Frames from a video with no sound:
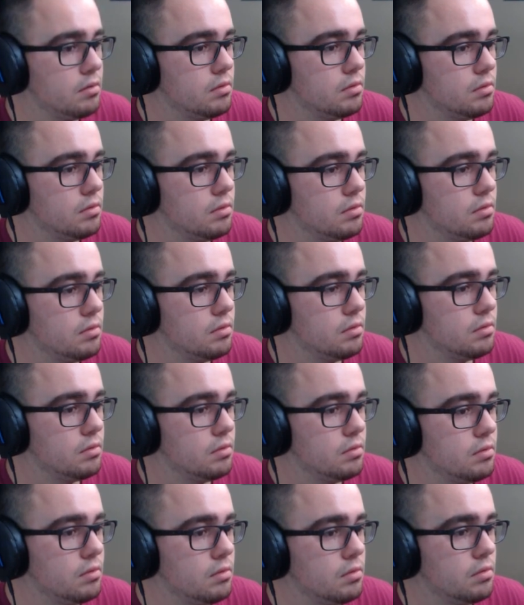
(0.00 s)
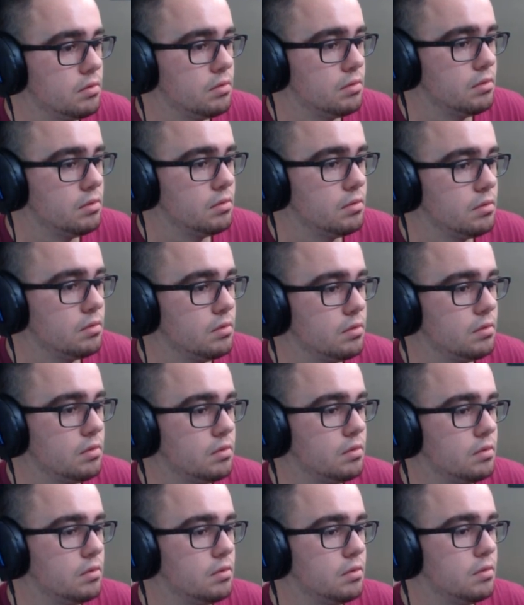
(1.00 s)

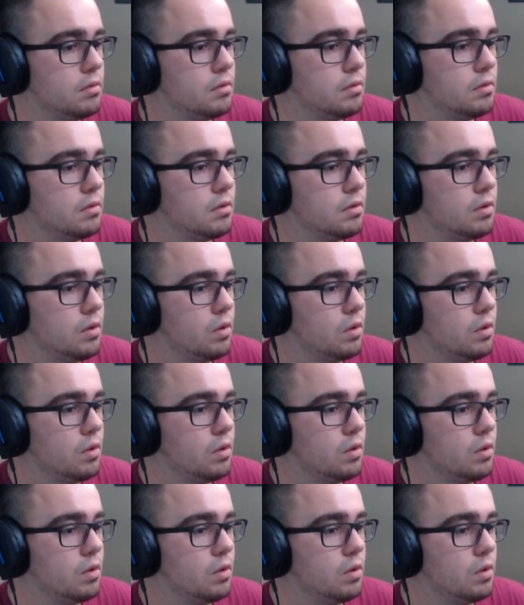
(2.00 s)
(silence)